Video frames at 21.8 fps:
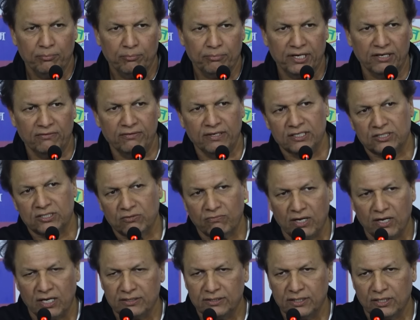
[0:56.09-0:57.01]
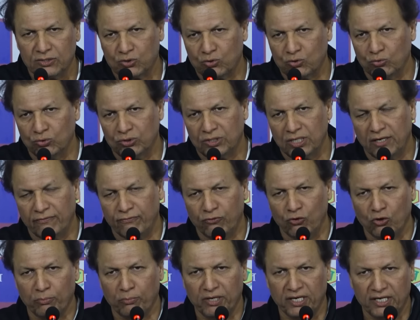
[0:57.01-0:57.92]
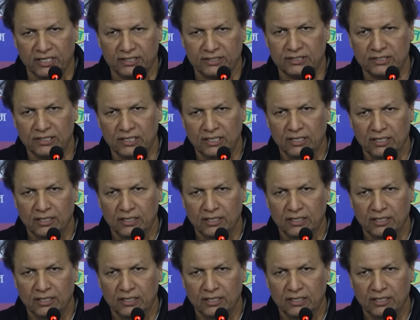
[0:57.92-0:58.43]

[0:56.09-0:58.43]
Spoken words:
Previously, it was just 2, 3, 4 minutes.